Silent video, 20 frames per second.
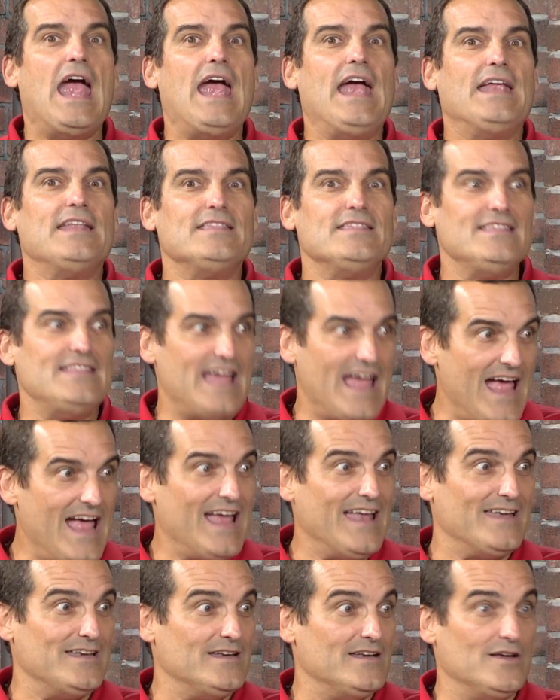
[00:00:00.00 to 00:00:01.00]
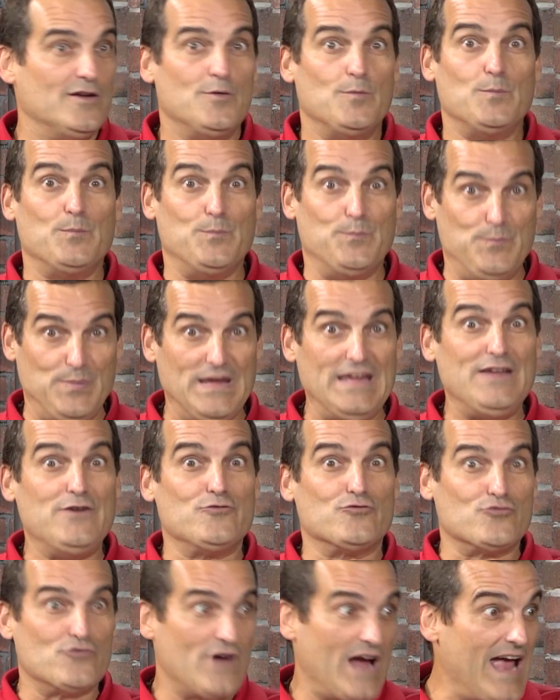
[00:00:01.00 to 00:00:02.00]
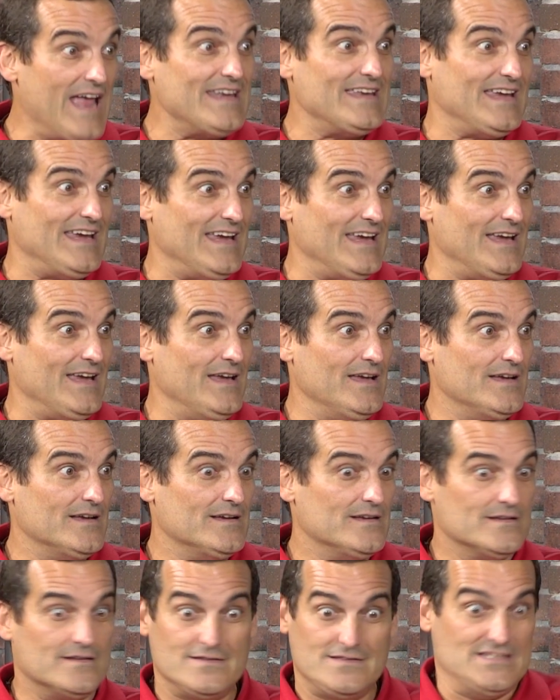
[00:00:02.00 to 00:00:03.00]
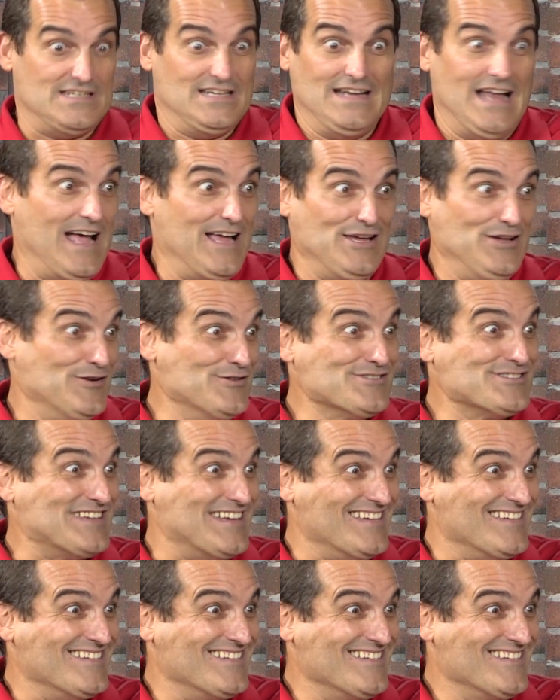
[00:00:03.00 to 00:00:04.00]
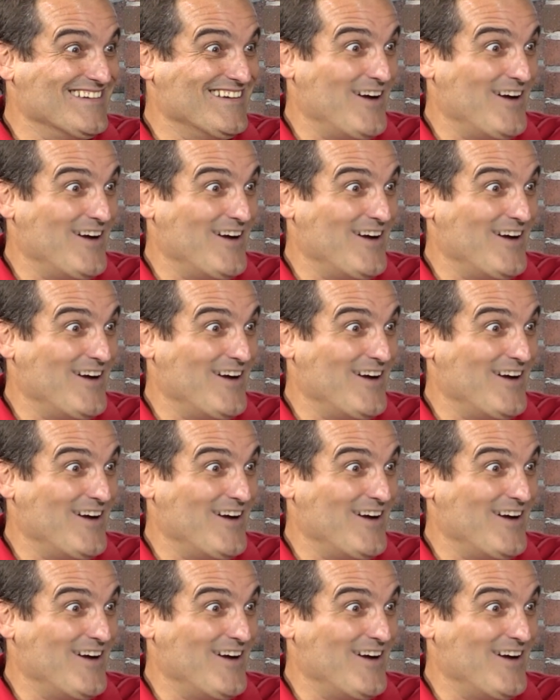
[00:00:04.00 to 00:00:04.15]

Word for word: And then be ready to not use it.